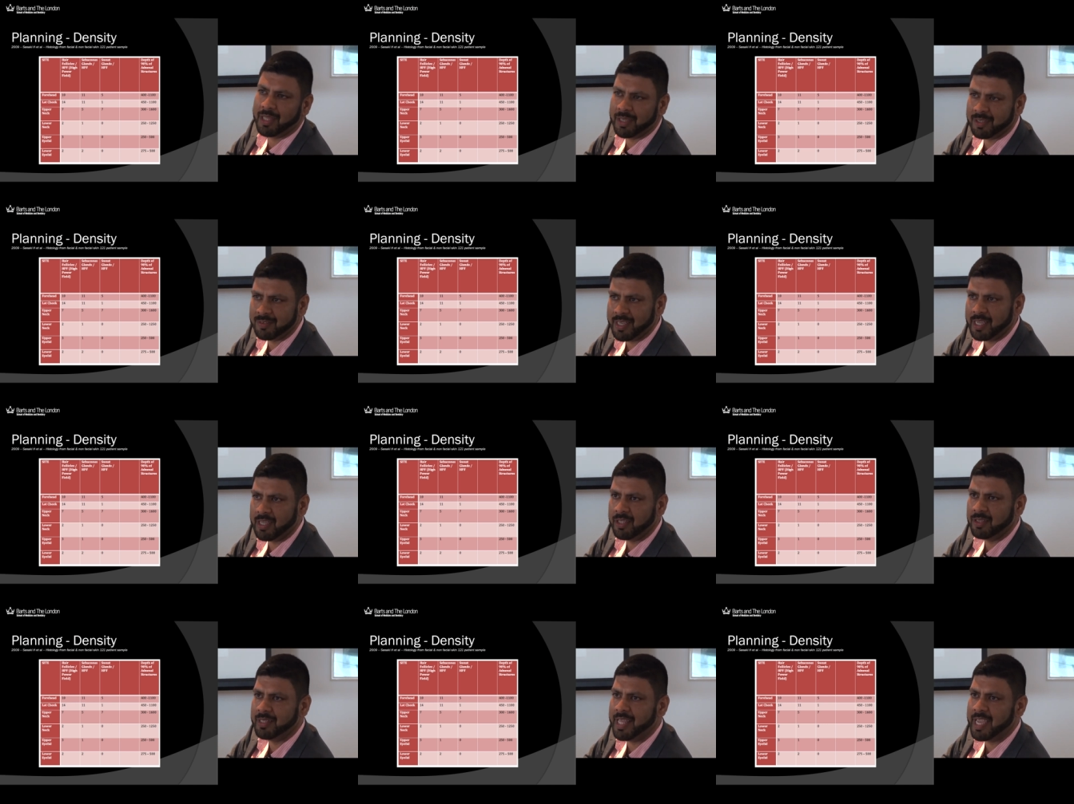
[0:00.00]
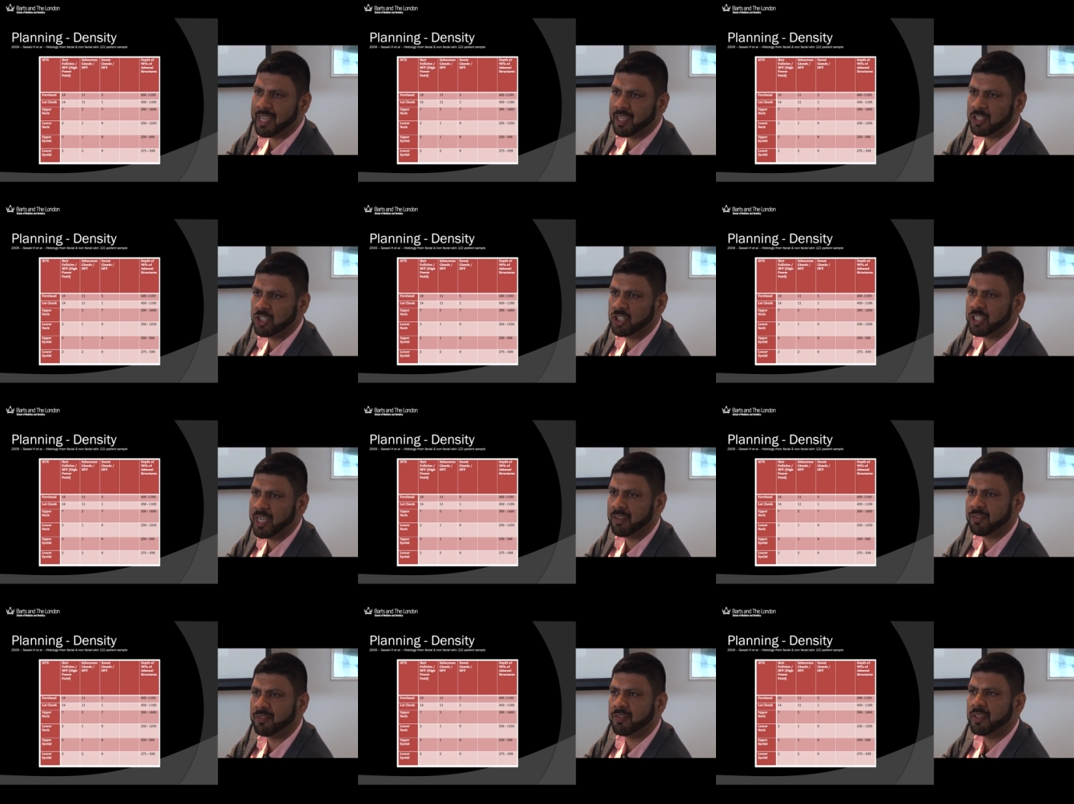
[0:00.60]
like say in neck and
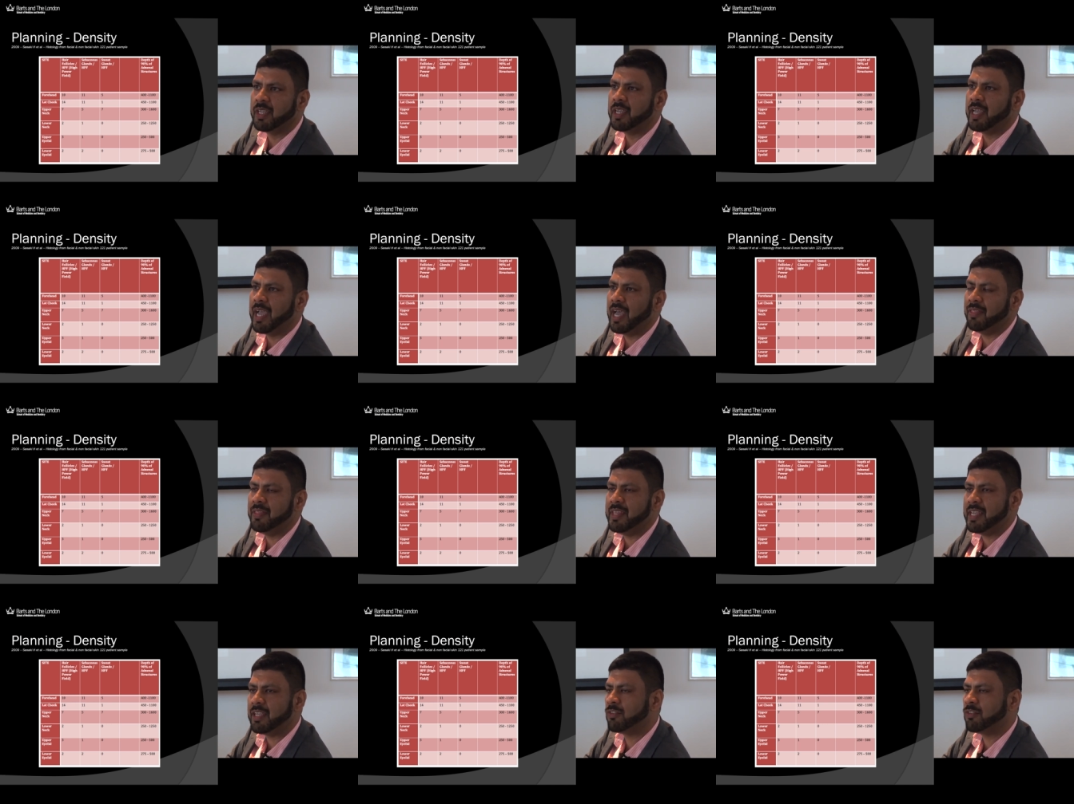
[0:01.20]
chest and the